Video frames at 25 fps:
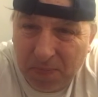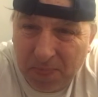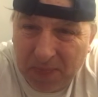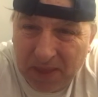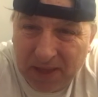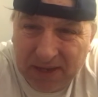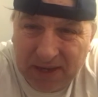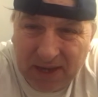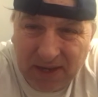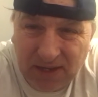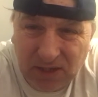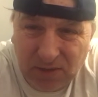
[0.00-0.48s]

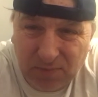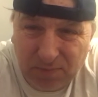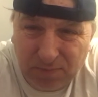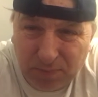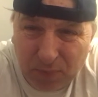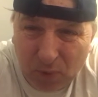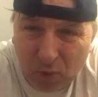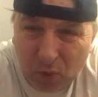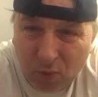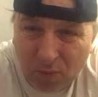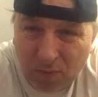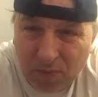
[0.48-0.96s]
against
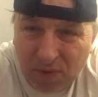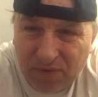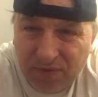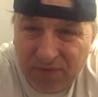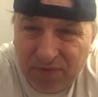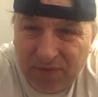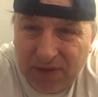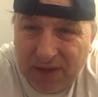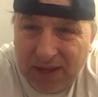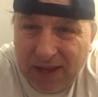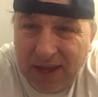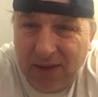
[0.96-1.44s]

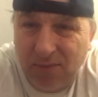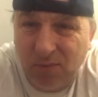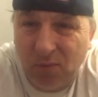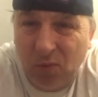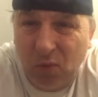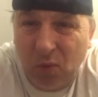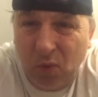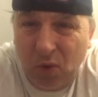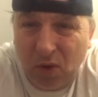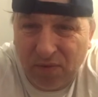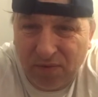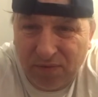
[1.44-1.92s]
Bournemouth
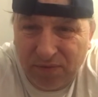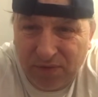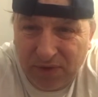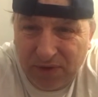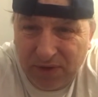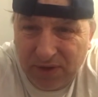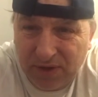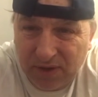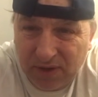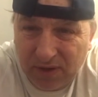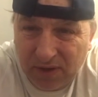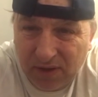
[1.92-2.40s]
and
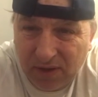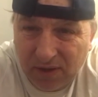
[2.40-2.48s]
Watford.